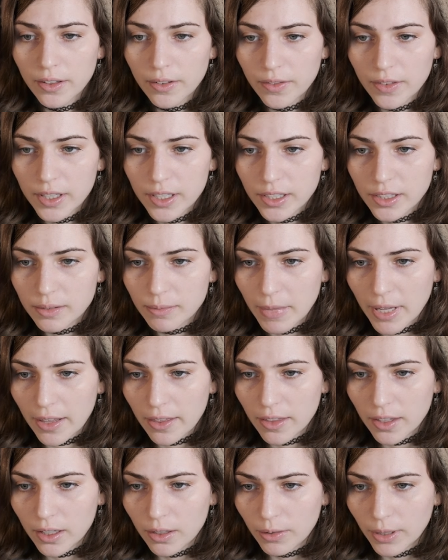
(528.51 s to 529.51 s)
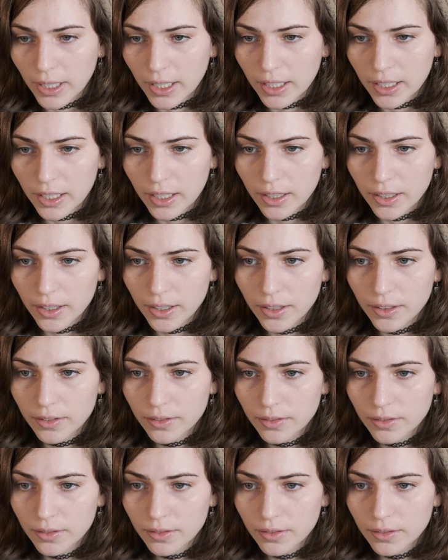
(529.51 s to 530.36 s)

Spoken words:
this method right here.